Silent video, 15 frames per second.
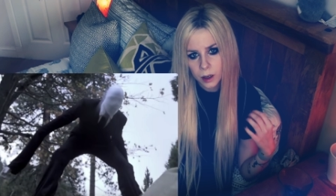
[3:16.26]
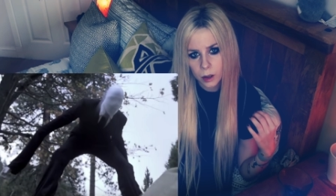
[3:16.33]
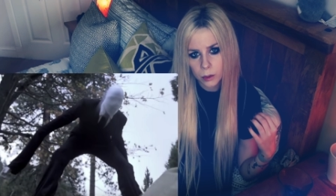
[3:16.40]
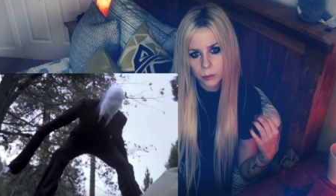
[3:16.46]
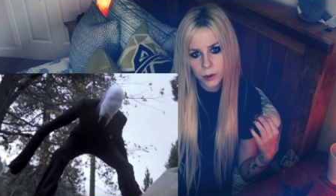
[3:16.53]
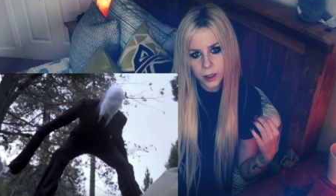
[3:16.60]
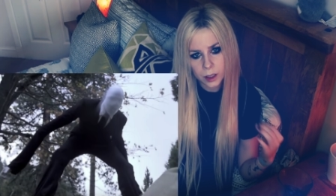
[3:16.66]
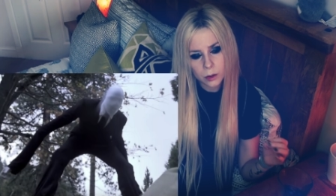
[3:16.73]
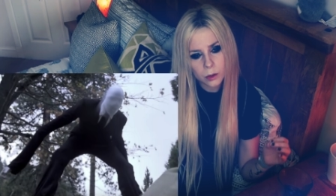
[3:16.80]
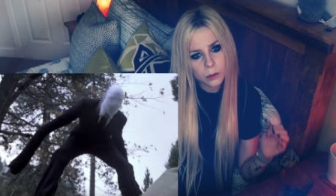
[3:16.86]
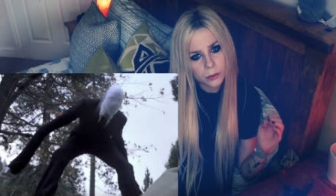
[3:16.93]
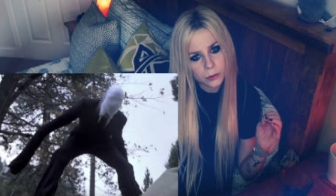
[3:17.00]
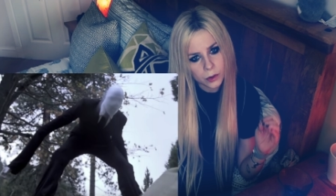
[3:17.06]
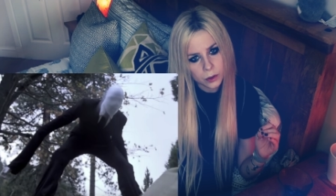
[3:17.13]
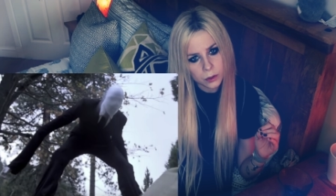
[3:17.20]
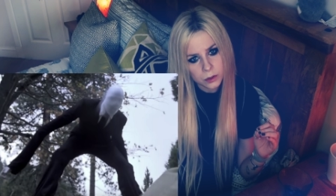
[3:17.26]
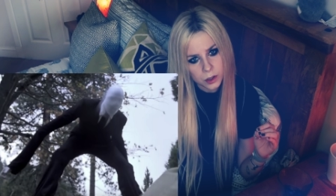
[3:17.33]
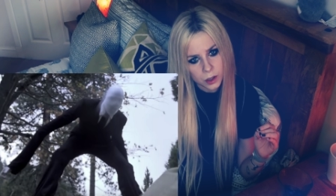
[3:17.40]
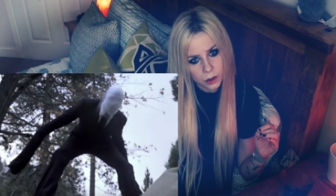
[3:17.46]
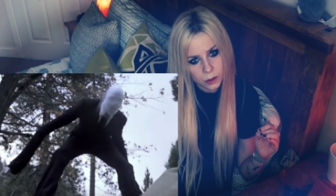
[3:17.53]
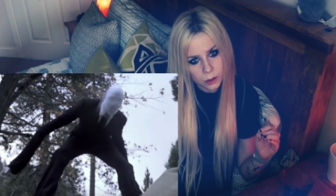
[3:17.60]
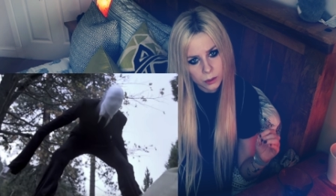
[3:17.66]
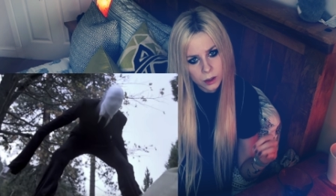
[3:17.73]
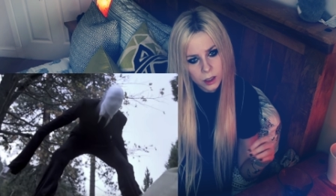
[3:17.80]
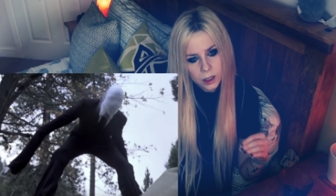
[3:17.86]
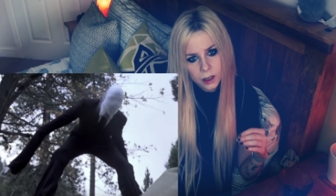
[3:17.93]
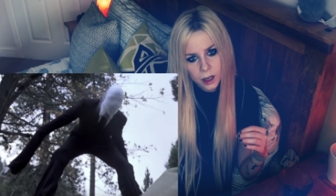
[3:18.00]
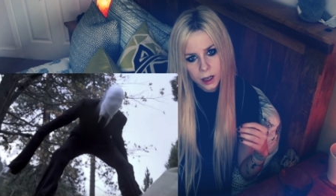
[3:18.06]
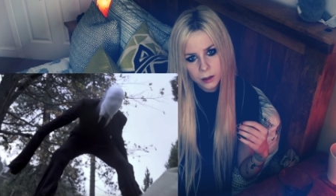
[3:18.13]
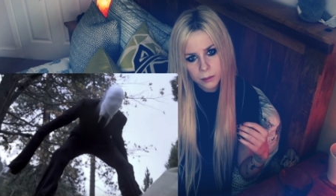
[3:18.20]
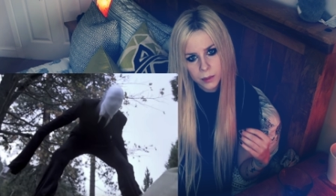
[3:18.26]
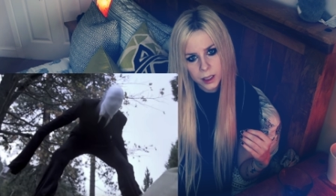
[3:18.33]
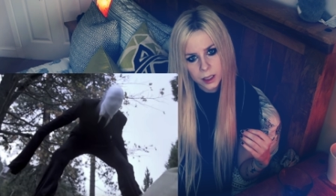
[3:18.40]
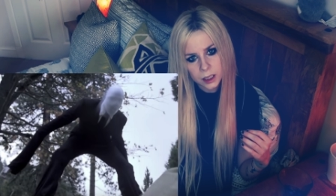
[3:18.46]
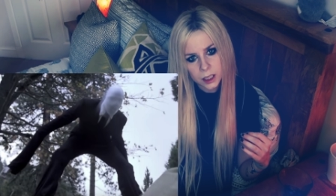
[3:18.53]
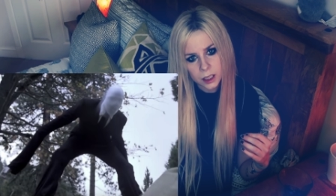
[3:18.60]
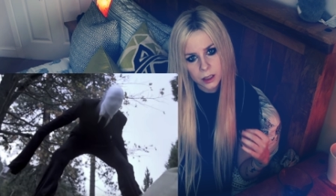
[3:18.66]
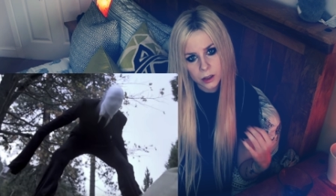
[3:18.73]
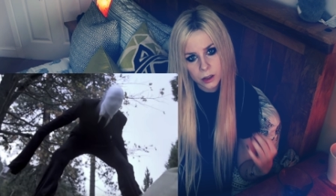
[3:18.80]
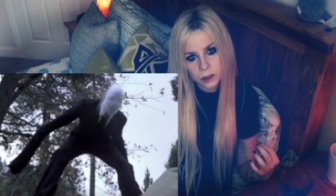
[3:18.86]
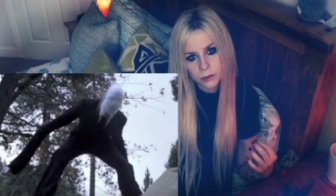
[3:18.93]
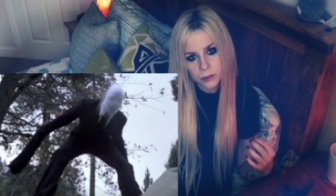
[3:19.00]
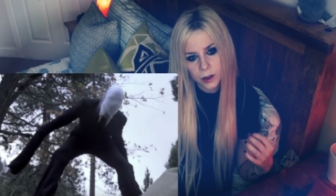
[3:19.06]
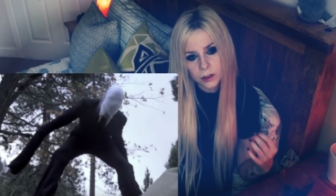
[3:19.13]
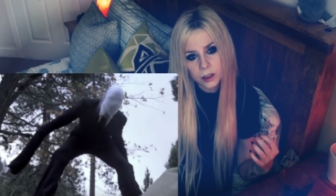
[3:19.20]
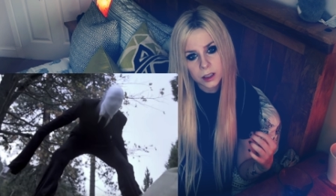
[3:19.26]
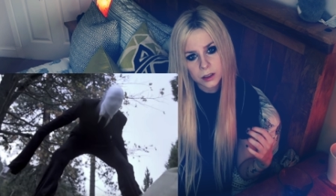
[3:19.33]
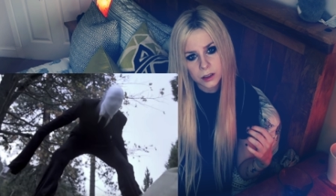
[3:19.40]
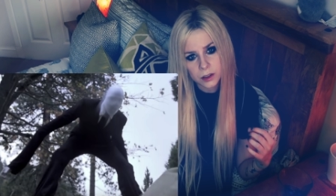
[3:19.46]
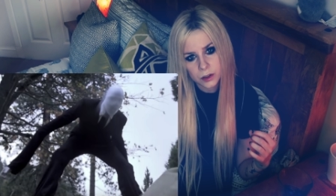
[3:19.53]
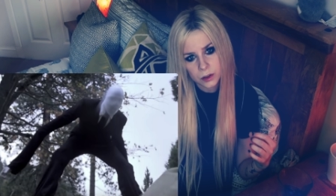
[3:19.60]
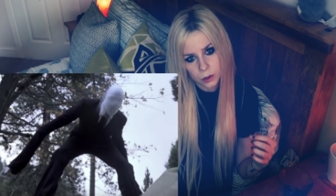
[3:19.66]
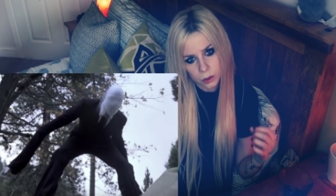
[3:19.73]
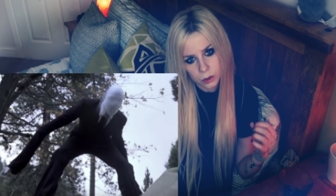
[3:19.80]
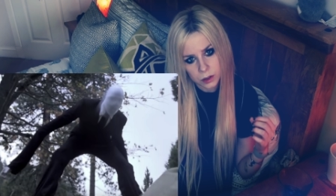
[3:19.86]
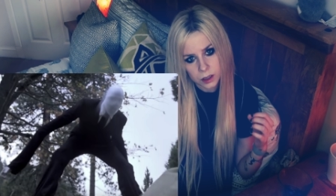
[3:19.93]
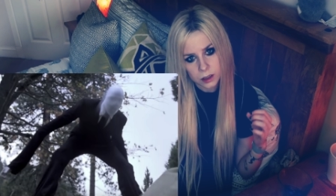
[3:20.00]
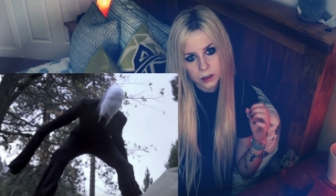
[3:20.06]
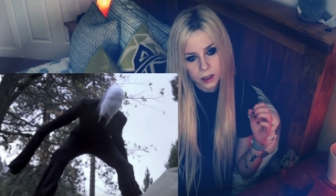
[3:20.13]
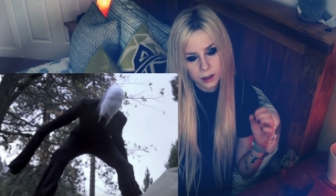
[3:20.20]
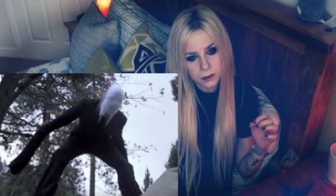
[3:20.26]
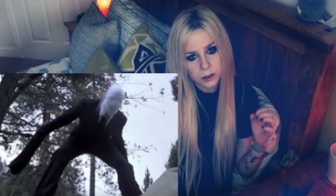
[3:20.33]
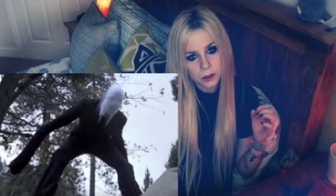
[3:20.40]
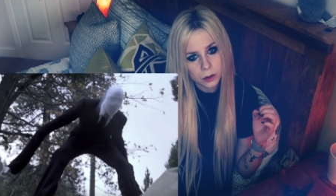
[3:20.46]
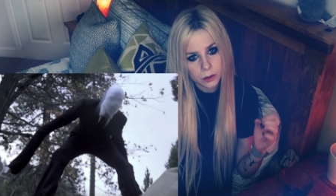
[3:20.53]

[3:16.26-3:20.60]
a real photo and make it look very distorted and